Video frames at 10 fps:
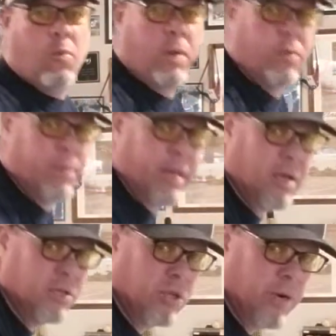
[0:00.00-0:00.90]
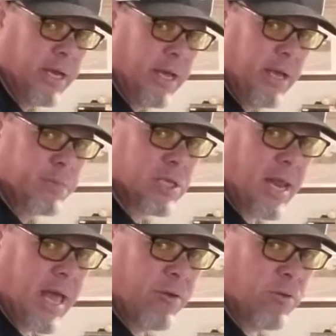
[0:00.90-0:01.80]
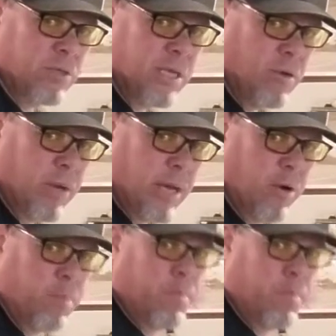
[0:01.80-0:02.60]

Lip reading: whether because they're in an ipsilateral tilt and they're